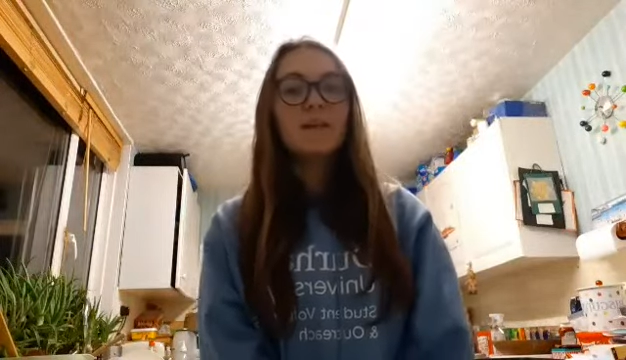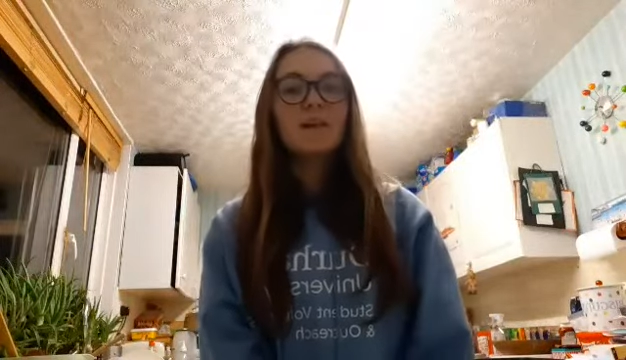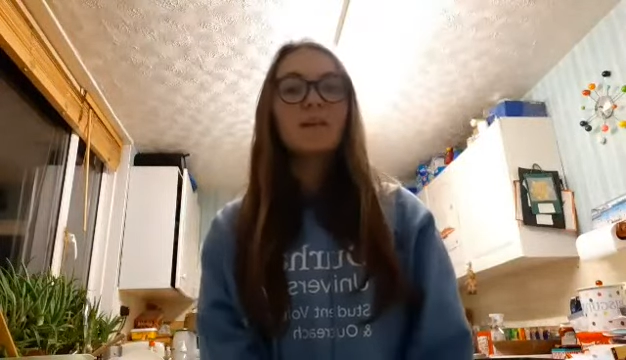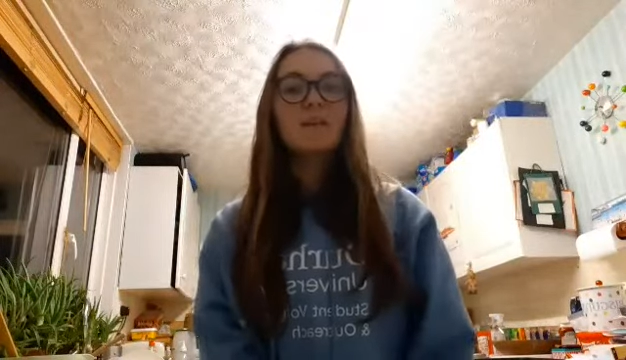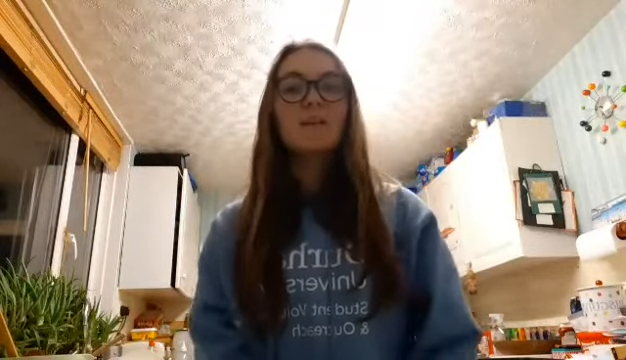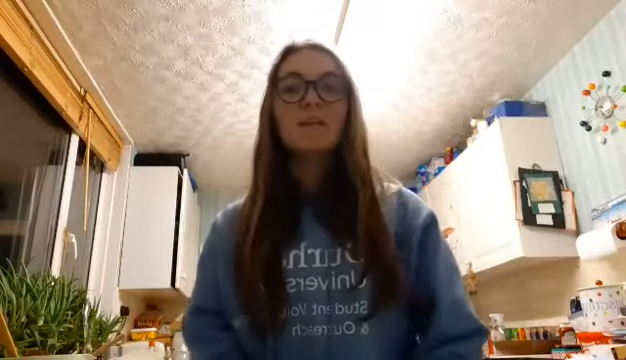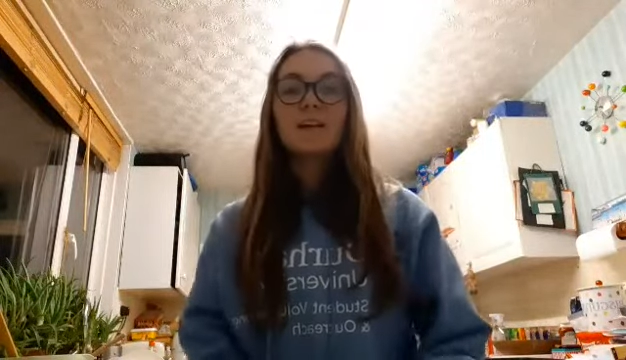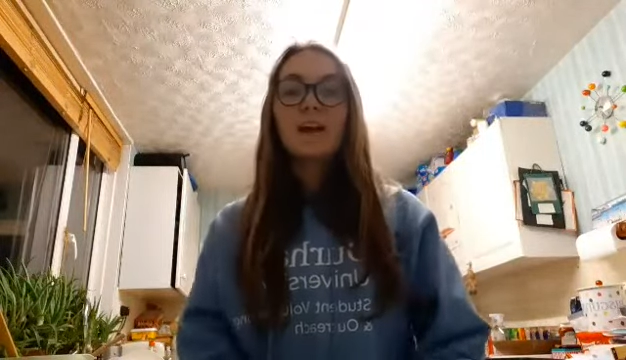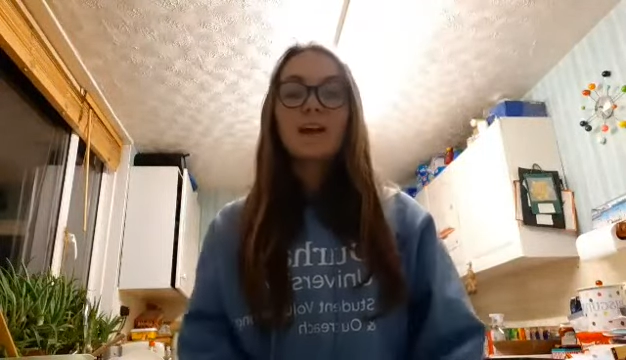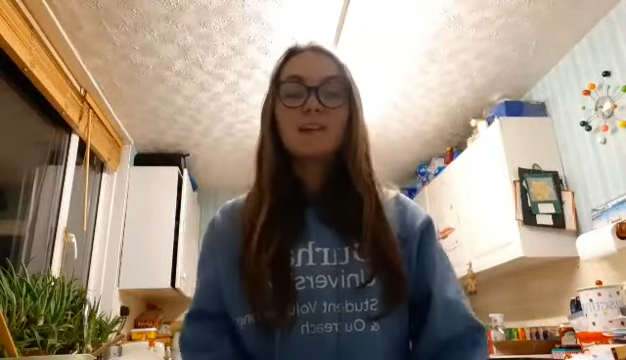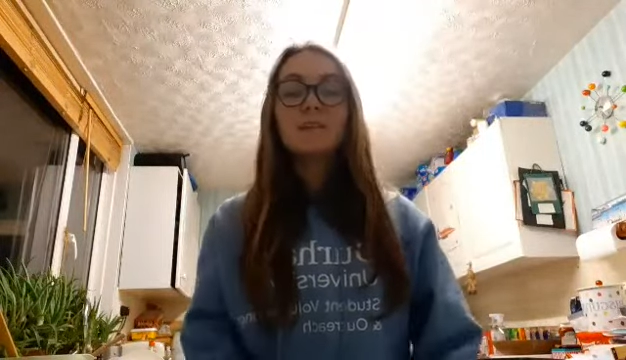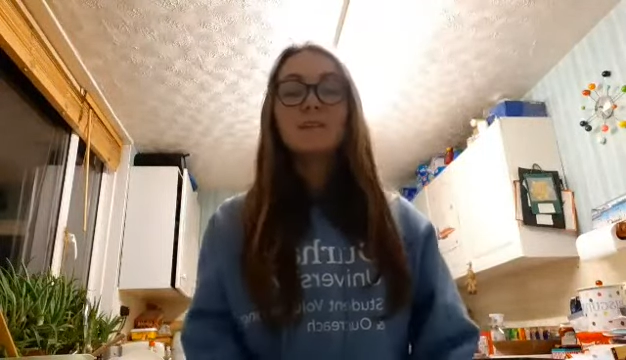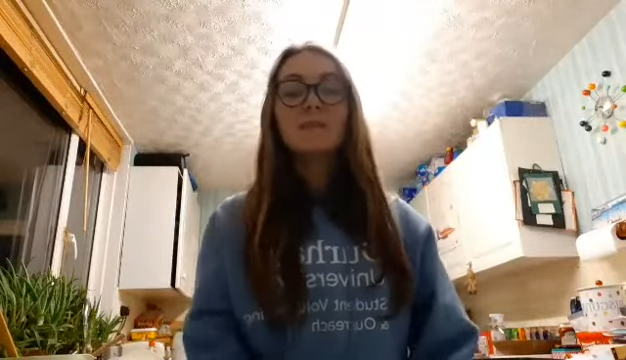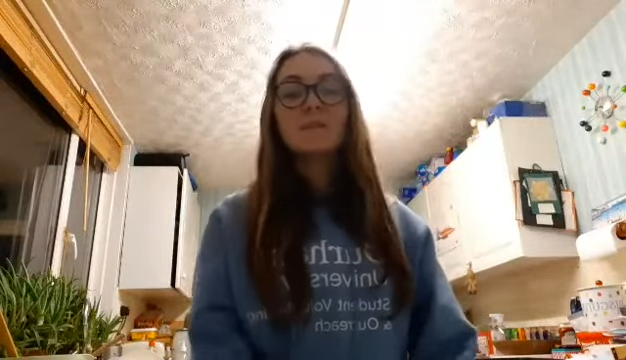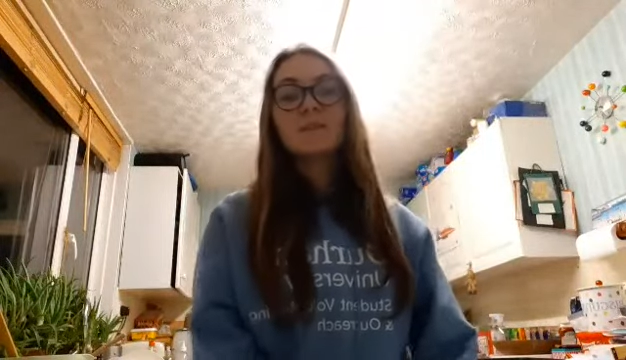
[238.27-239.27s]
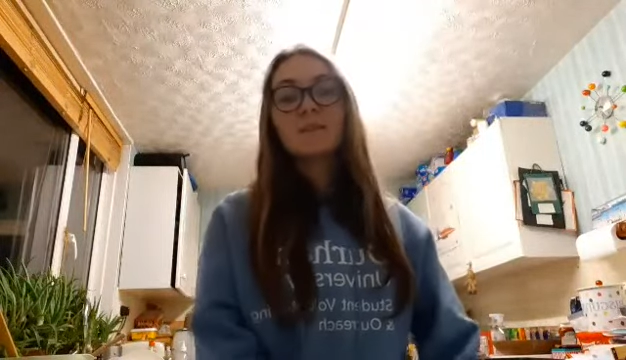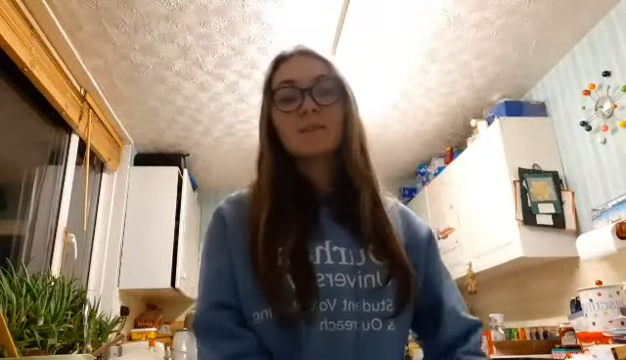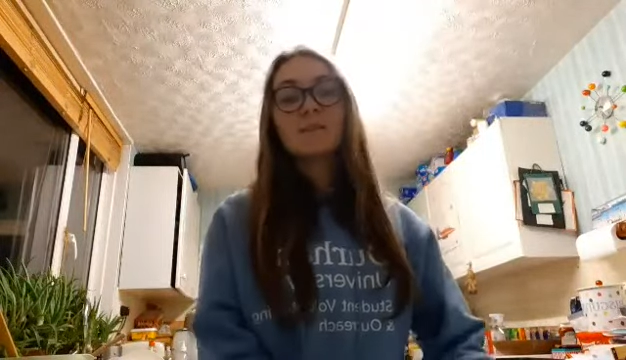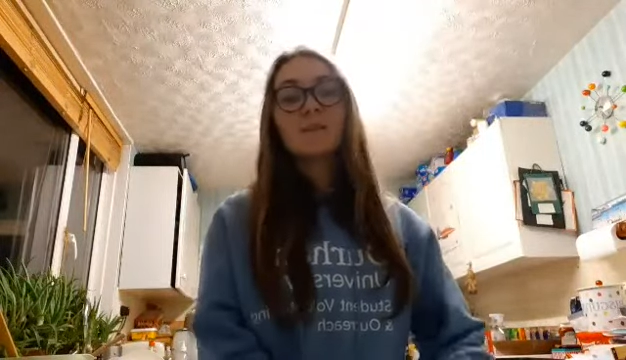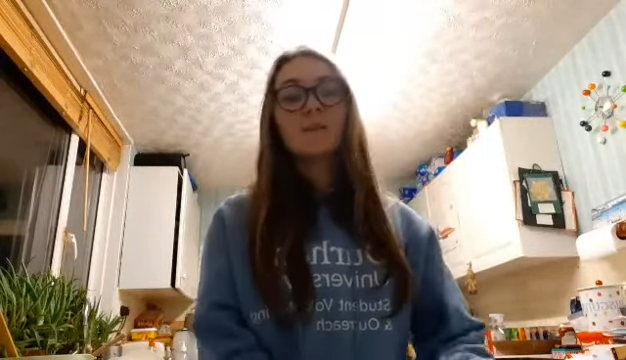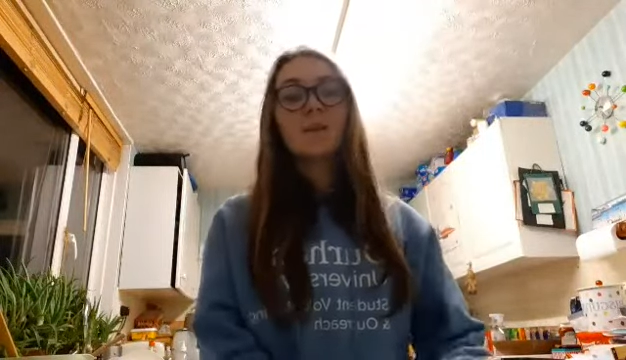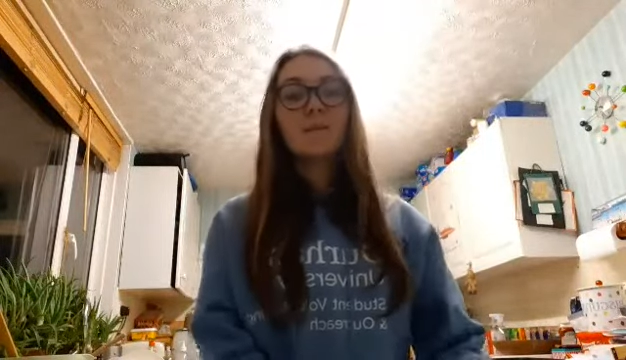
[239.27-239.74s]
I got an adult
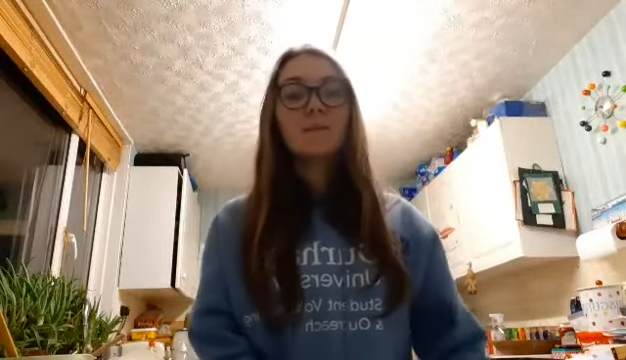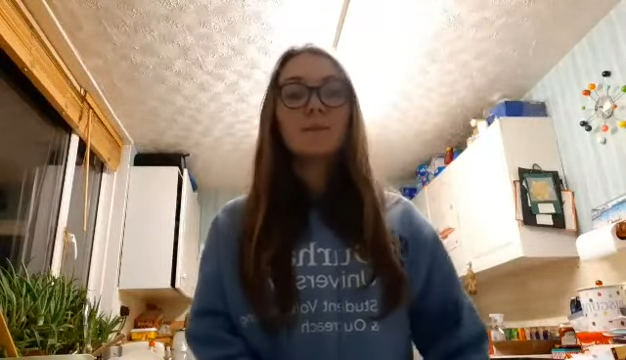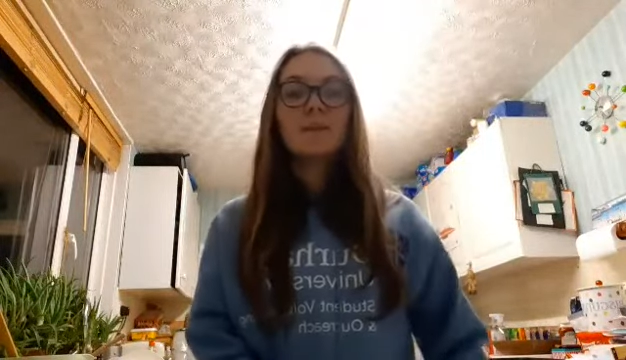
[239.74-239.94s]
to open